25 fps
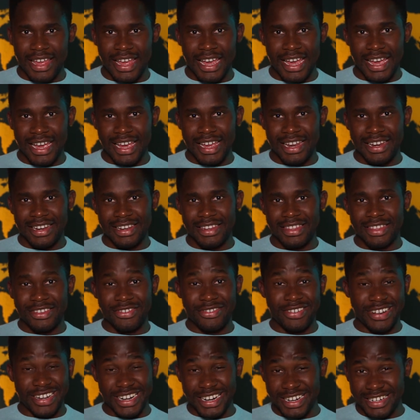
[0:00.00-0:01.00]
And the
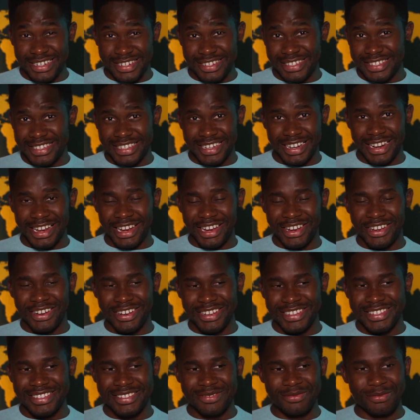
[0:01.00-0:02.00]
reactions that I
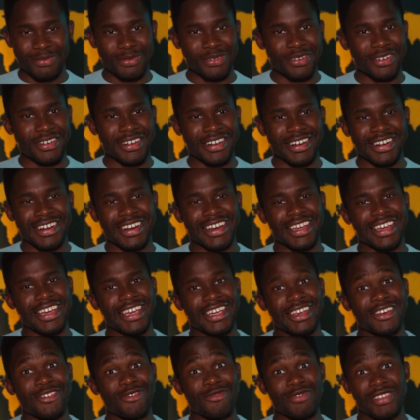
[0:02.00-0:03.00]
got were
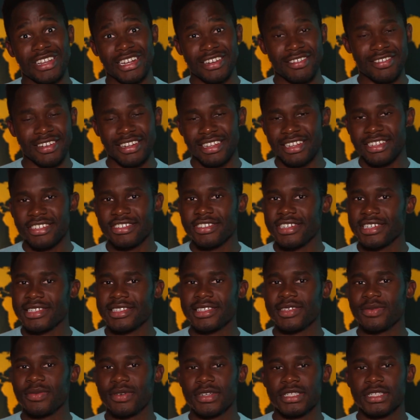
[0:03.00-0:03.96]
like really interesting,